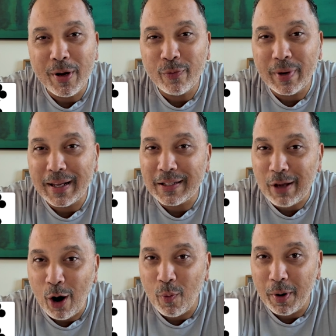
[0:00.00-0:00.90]
wouldn't really
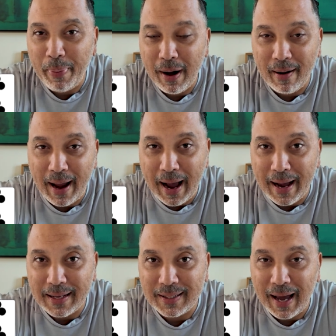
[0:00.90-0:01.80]
start with a pair of
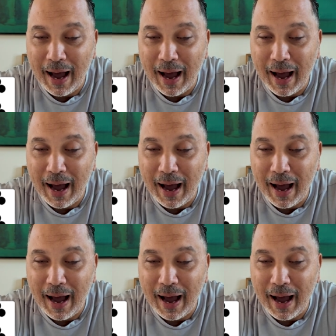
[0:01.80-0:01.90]
9s.